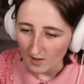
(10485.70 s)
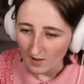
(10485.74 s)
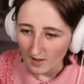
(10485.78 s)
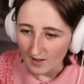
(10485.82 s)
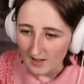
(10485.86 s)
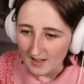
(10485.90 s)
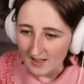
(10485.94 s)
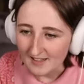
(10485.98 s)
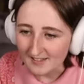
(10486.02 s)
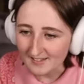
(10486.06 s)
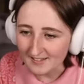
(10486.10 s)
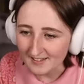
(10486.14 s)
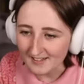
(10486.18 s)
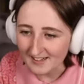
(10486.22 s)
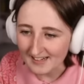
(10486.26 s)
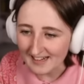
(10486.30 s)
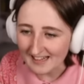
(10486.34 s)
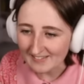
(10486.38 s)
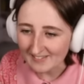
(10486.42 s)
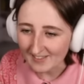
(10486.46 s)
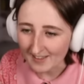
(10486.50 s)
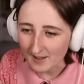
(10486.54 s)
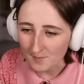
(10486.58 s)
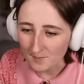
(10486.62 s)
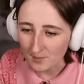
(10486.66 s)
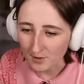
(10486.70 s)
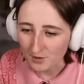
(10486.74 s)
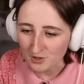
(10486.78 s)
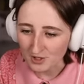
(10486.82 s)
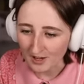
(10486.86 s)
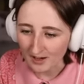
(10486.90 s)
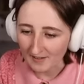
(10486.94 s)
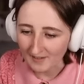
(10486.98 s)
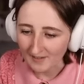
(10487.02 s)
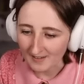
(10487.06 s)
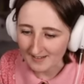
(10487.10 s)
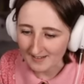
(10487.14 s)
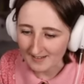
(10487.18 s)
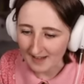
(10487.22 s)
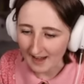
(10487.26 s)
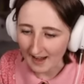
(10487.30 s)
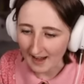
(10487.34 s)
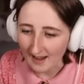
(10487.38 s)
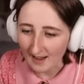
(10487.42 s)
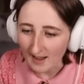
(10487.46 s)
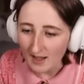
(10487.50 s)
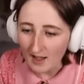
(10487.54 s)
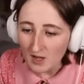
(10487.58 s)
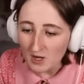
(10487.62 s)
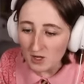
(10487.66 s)
He's gonna eat the ambrosia and then
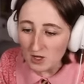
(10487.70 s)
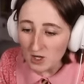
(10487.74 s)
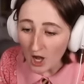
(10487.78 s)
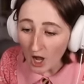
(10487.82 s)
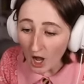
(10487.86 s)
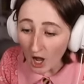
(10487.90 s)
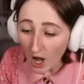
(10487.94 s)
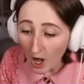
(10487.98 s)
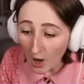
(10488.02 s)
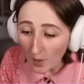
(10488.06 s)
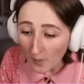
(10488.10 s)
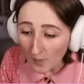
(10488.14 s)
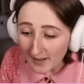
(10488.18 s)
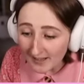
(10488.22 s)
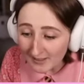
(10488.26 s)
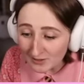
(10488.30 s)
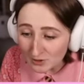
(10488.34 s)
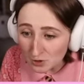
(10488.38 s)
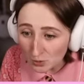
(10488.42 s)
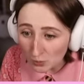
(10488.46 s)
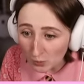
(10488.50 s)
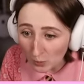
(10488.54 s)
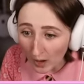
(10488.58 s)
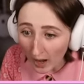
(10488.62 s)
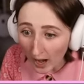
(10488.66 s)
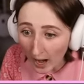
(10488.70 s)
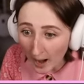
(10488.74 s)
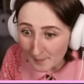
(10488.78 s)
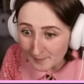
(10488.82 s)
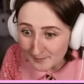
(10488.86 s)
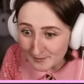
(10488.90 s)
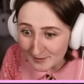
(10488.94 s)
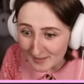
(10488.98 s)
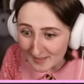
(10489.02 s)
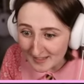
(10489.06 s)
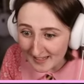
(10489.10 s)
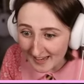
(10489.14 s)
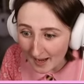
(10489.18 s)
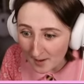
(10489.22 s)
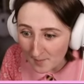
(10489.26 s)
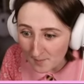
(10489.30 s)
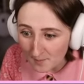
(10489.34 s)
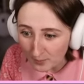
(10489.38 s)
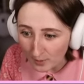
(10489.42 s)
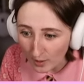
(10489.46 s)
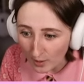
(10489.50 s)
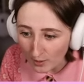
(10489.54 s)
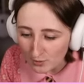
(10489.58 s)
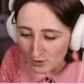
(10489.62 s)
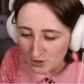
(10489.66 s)
die. No! He dropped the
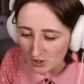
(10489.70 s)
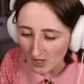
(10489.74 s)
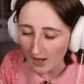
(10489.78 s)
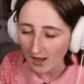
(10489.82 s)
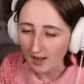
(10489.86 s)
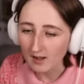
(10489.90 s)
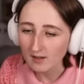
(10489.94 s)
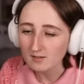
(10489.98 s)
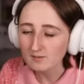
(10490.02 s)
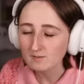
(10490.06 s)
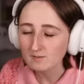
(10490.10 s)
ambrosia!